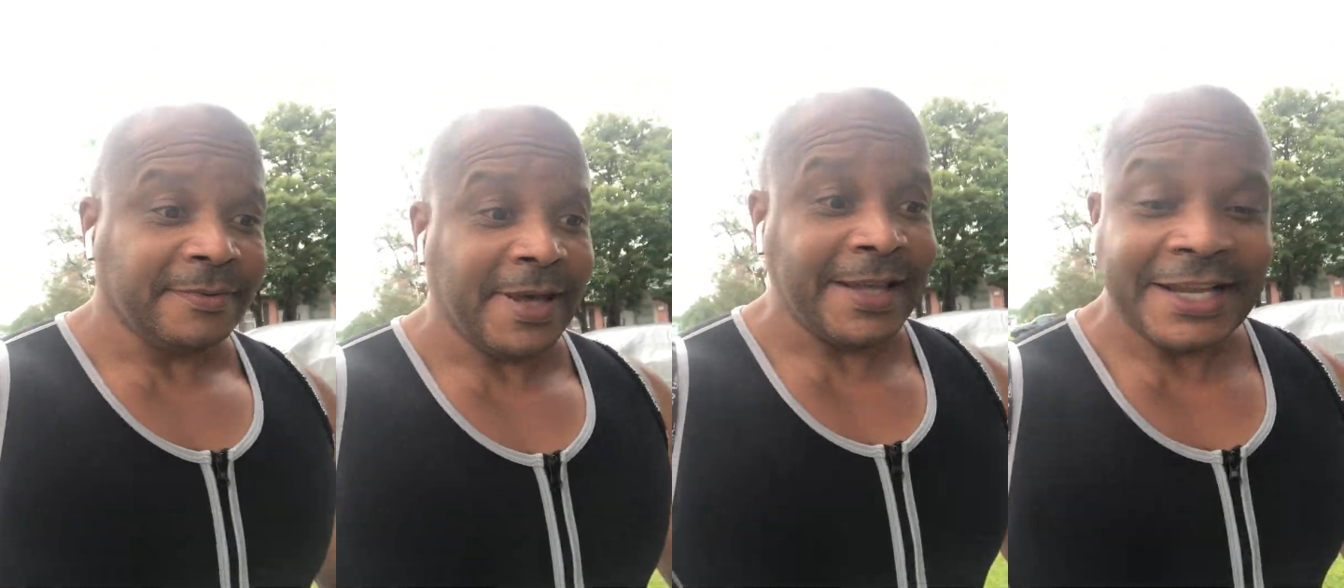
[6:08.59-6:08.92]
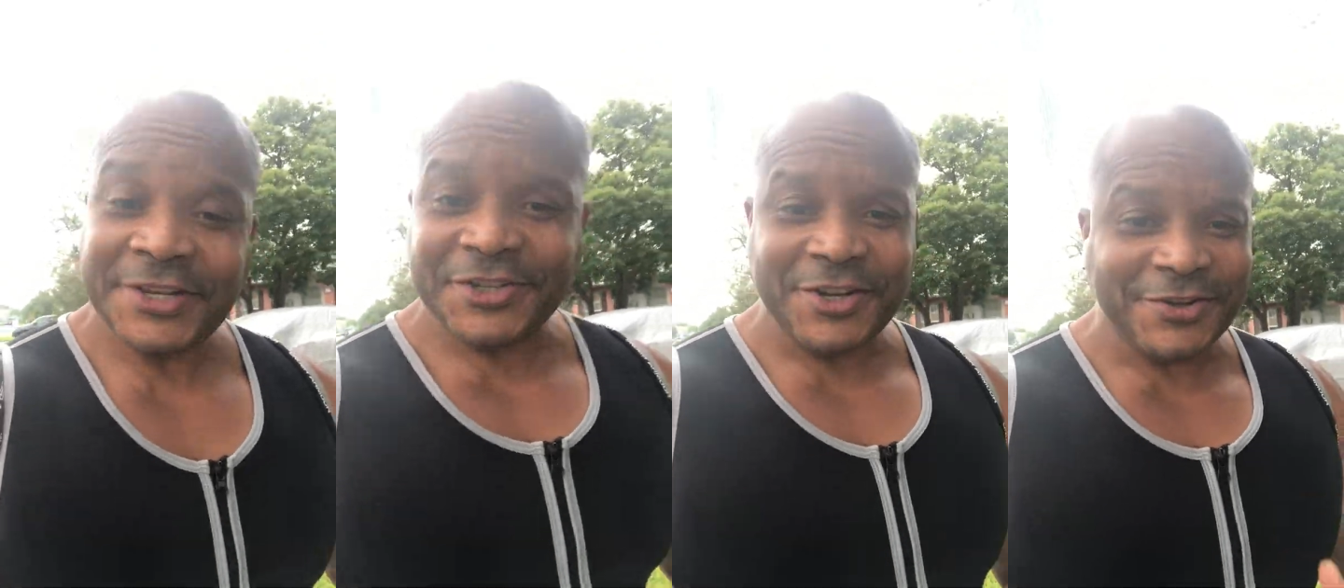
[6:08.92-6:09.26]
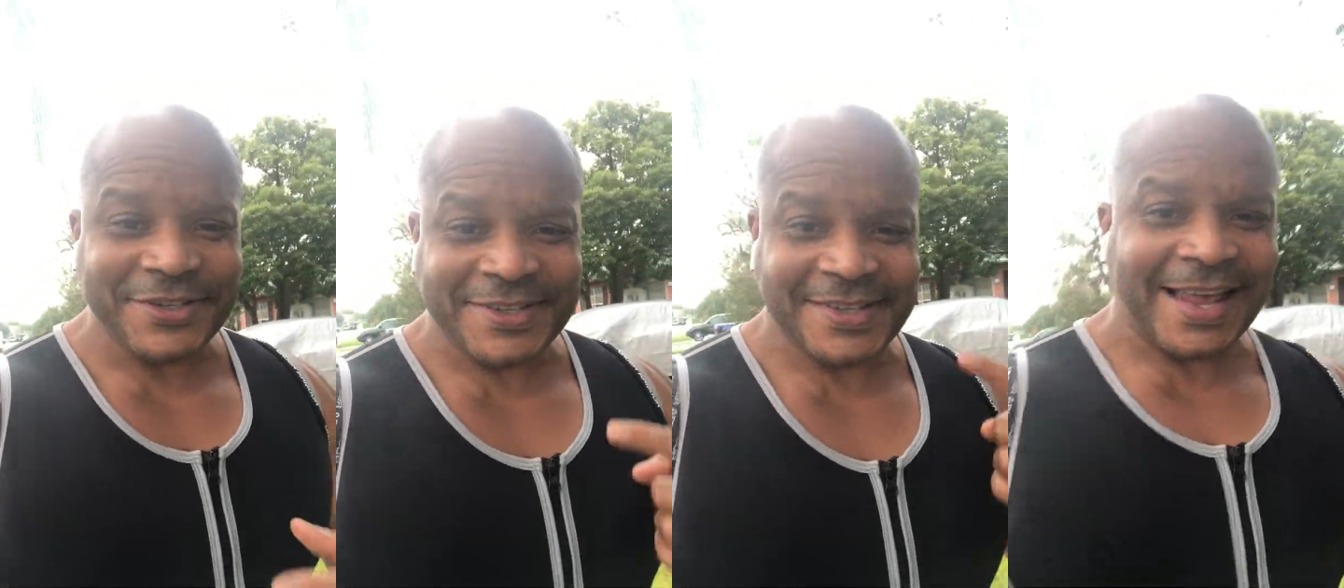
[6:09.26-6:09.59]
And they're still
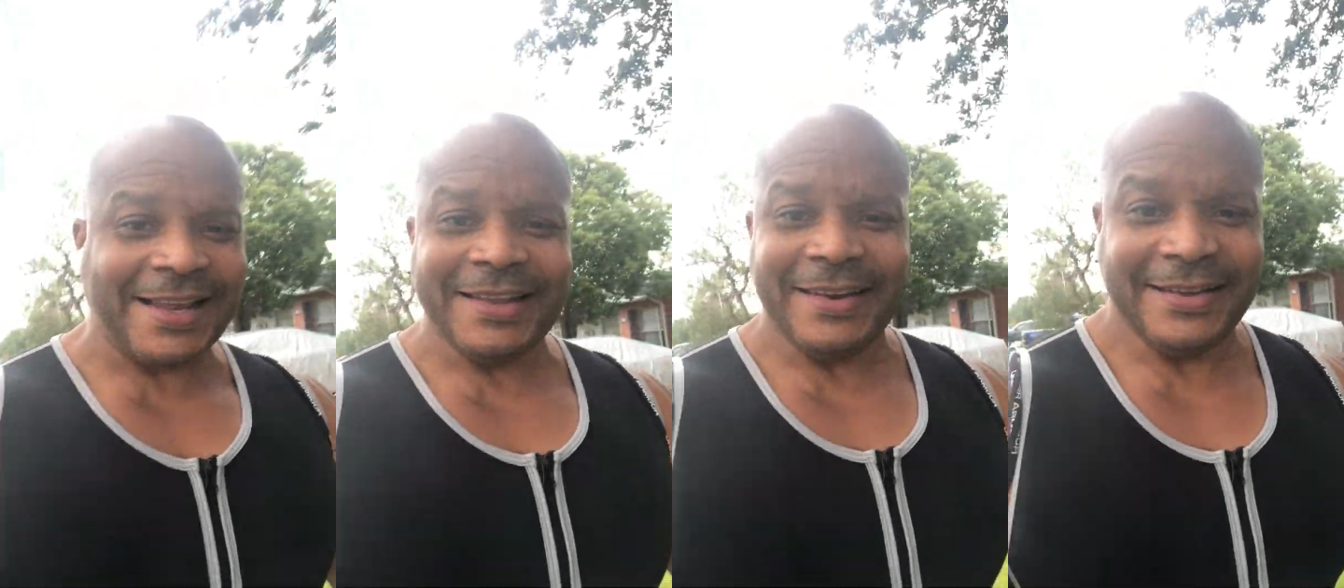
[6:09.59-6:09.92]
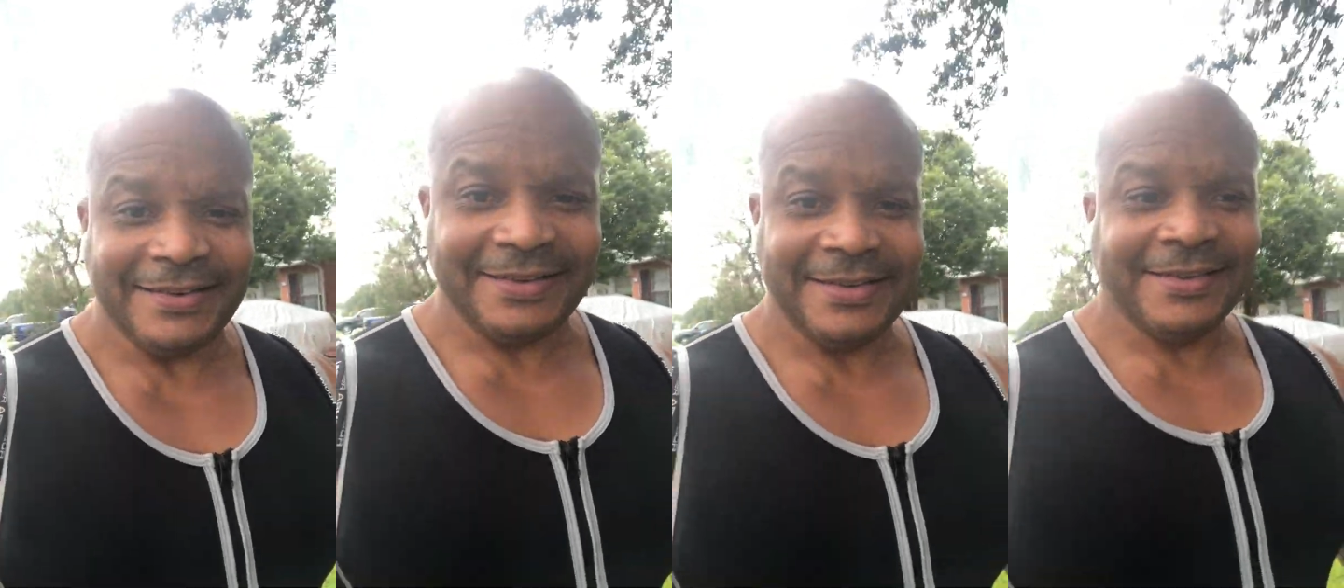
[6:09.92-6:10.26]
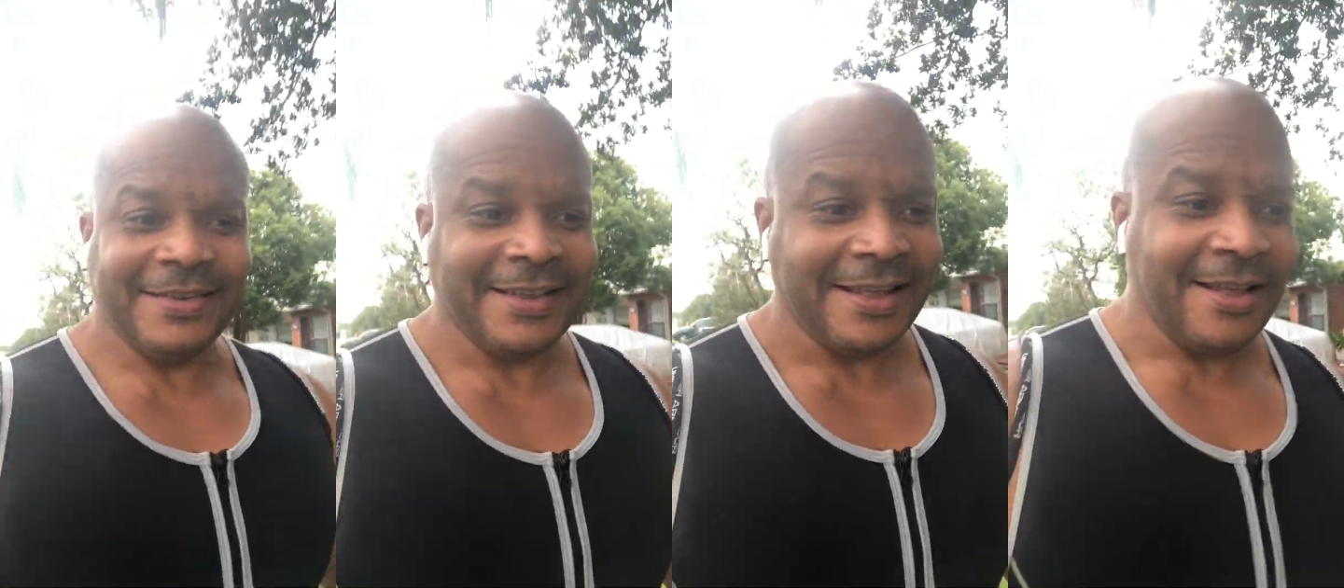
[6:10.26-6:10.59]
selling it
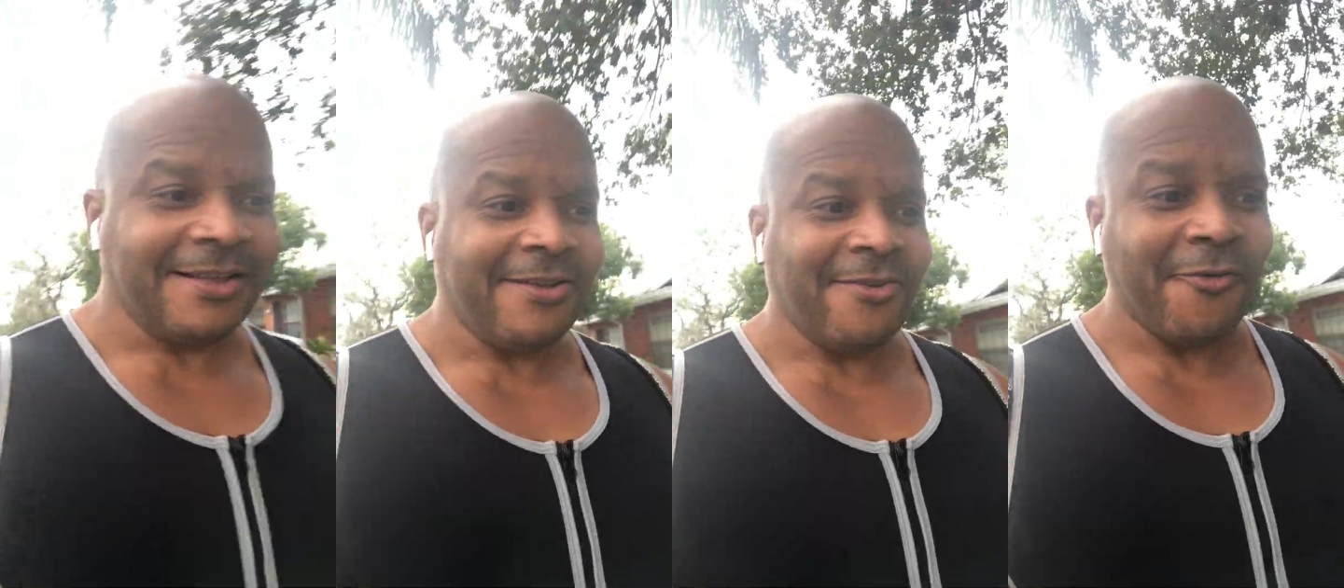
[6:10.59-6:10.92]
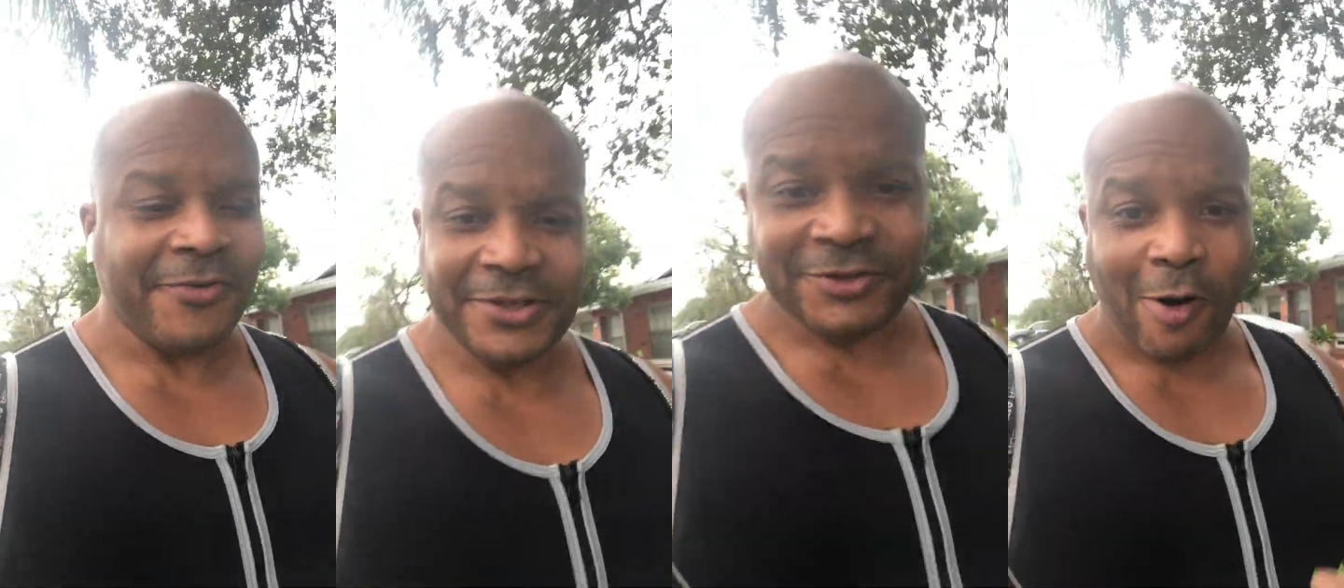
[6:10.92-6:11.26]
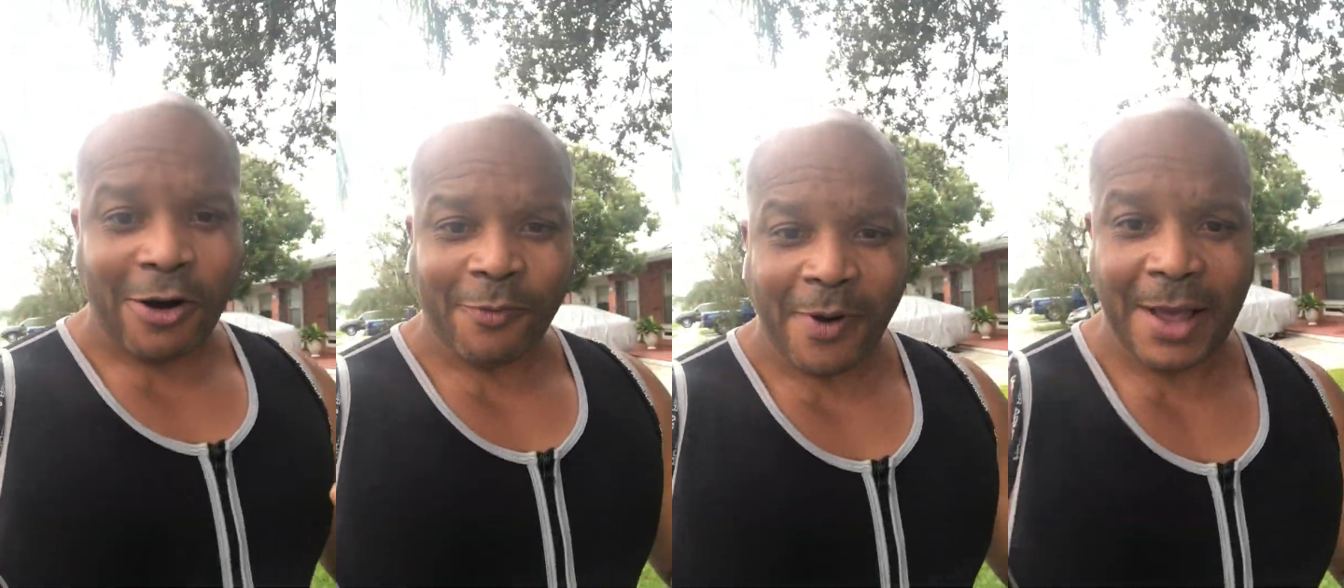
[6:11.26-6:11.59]
over the
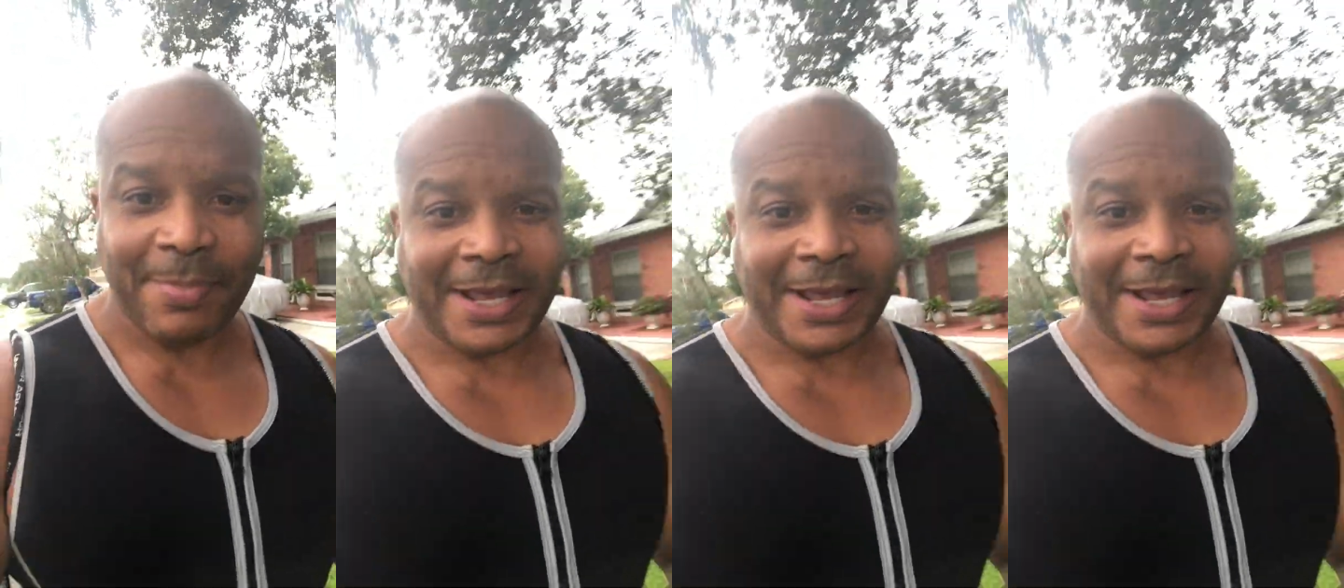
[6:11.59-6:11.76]
dark web,